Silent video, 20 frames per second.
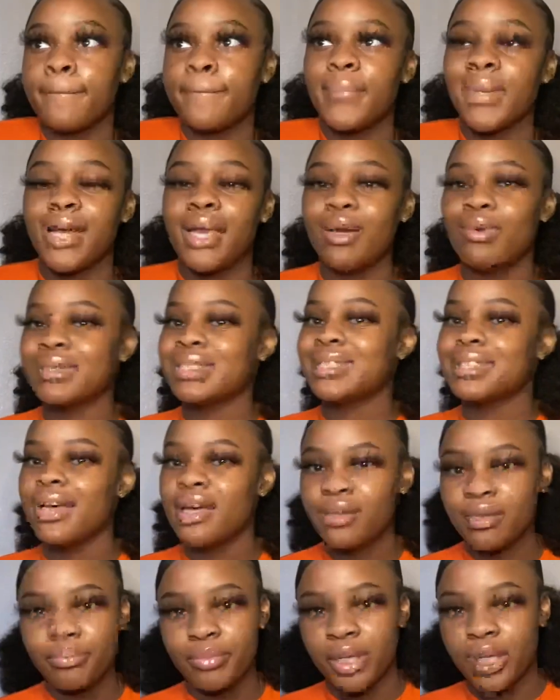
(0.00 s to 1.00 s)
he was
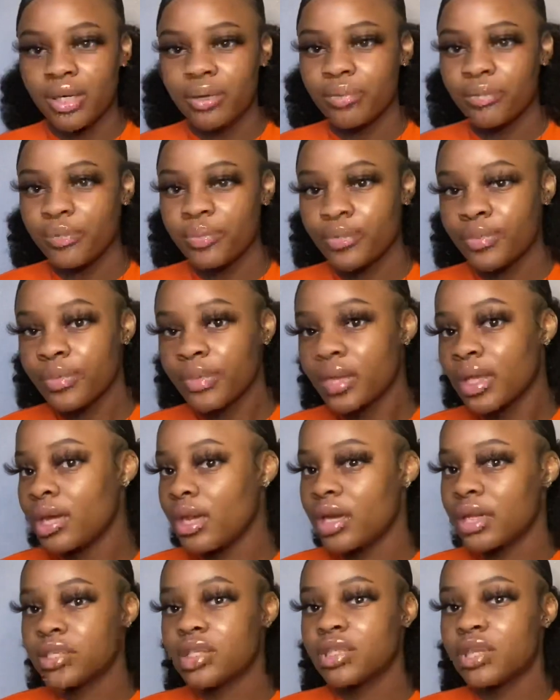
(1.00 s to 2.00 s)
telling me,
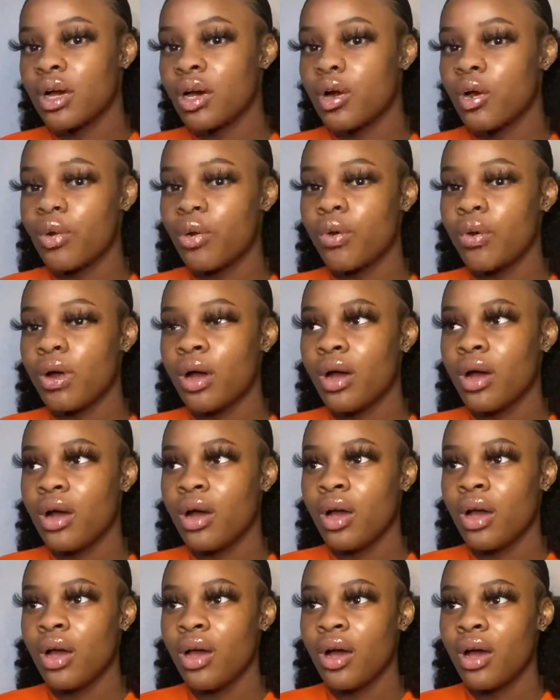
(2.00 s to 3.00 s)
and so
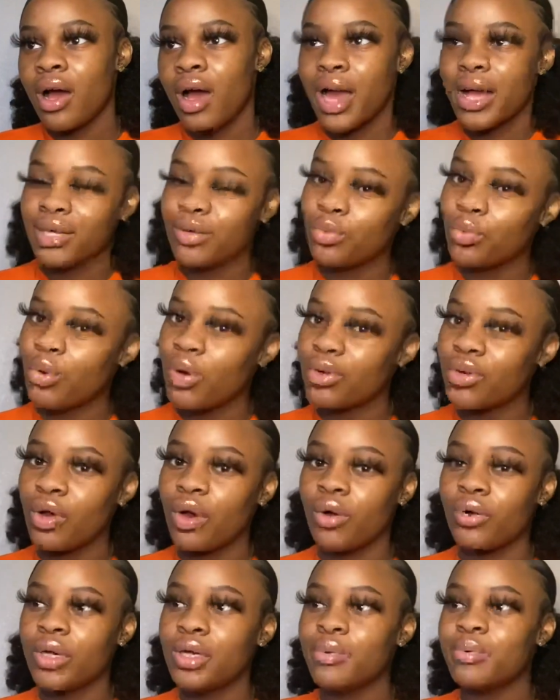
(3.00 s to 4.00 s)

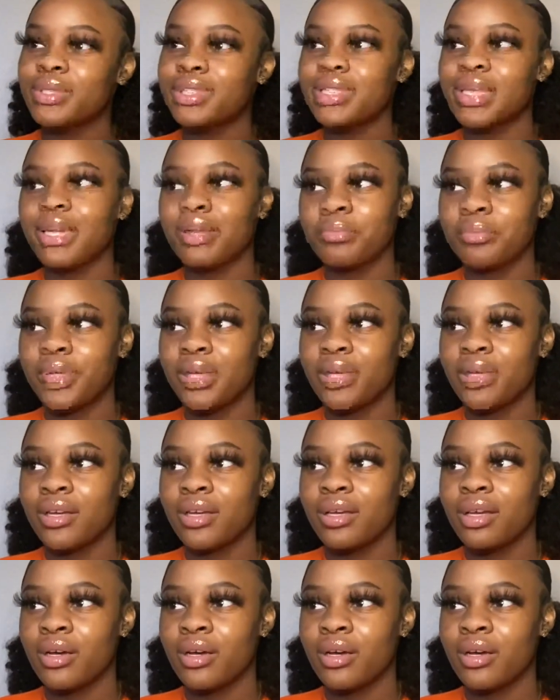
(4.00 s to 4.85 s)
he was telling me